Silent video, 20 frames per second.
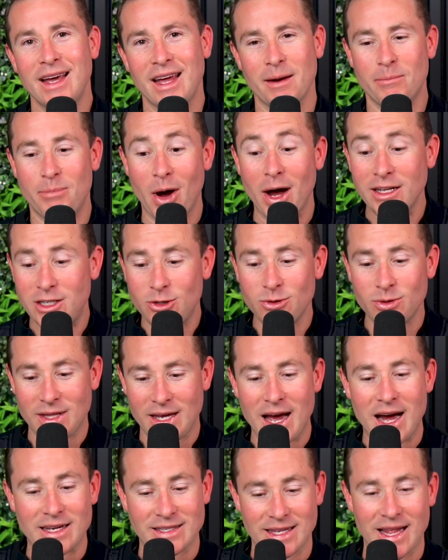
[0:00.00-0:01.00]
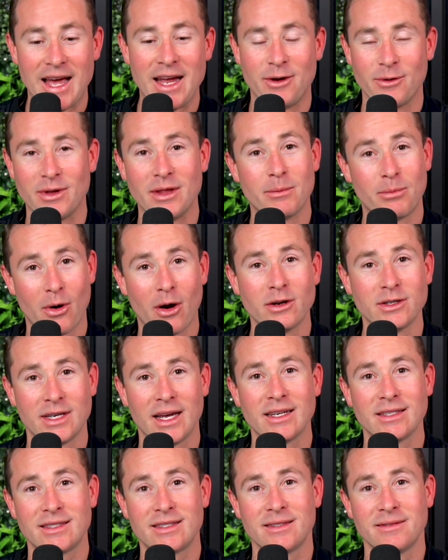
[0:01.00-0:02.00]
And it bites you in the ass later in the
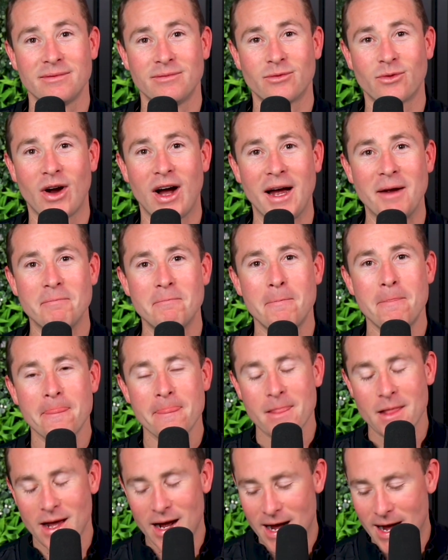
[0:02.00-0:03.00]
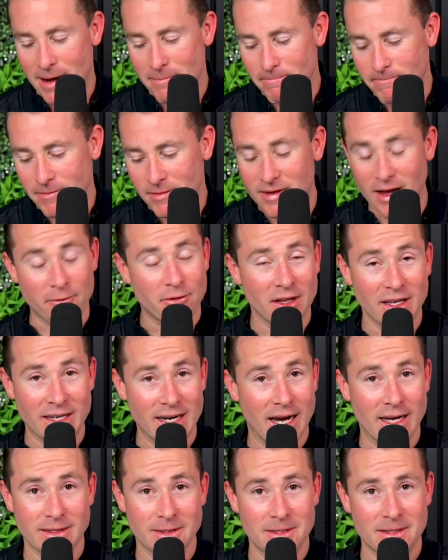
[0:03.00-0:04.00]
process, right? Definitely
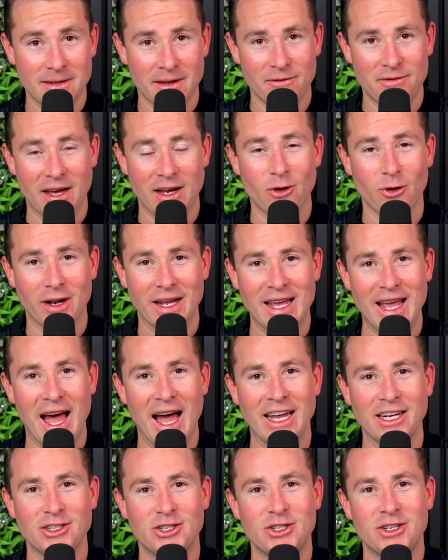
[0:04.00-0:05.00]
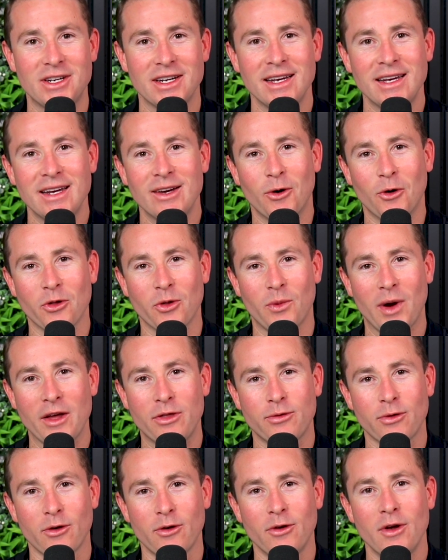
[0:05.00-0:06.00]
does if they're not engaged all the way
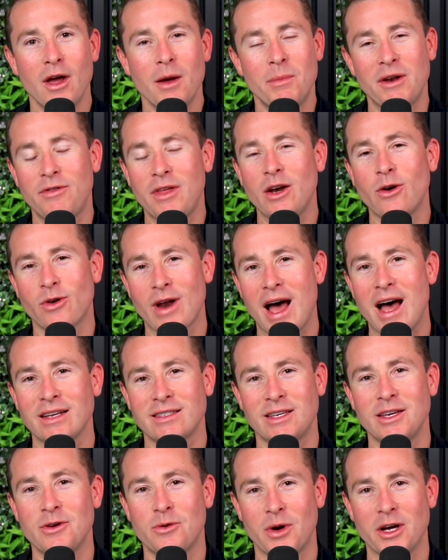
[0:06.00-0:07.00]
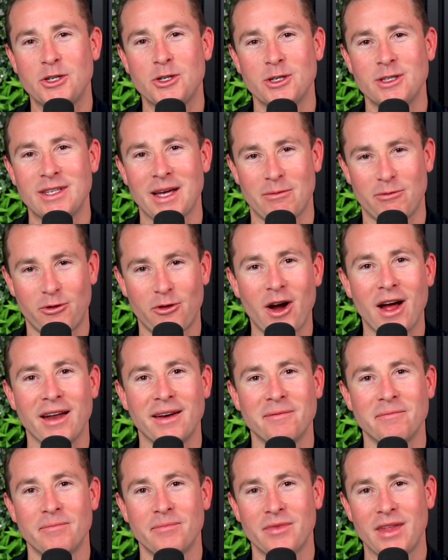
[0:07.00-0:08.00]
through. But if they're not asking questions up
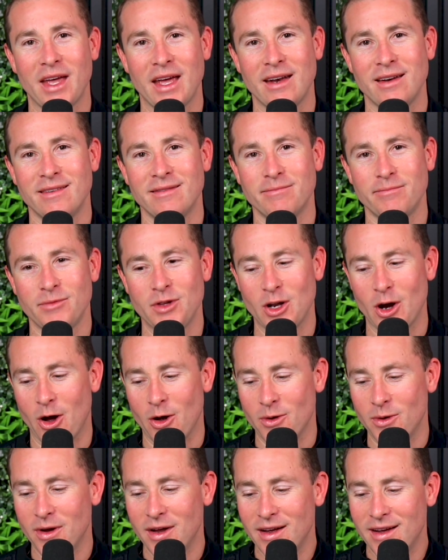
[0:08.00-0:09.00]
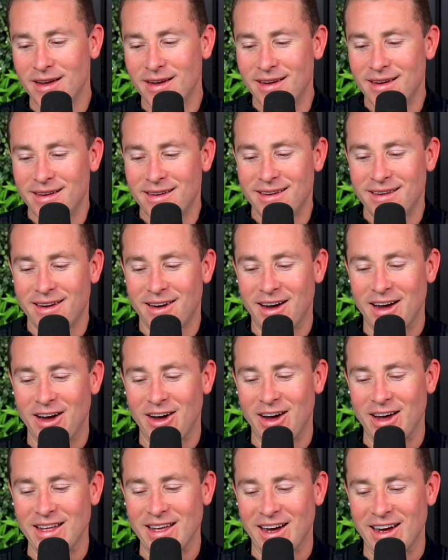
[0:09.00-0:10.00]
front, then,
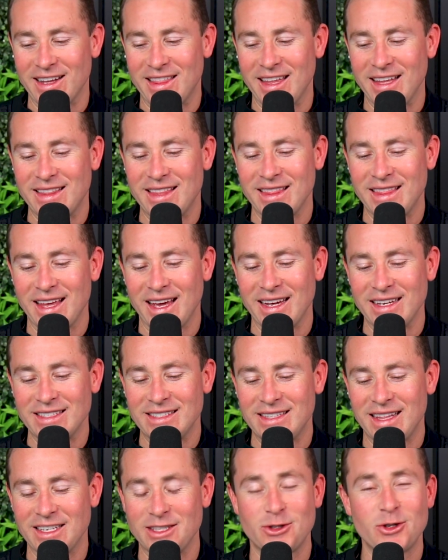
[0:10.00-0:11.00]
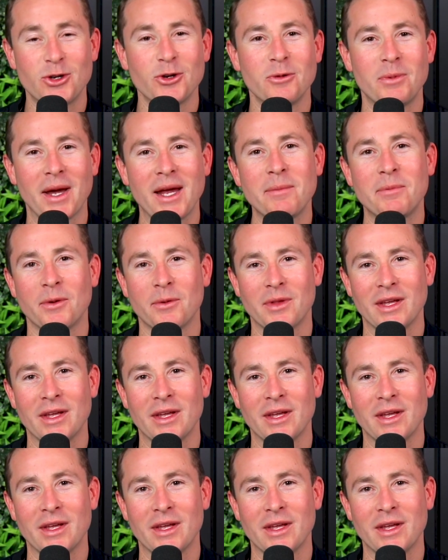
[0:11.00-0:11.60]
I think that there's two people.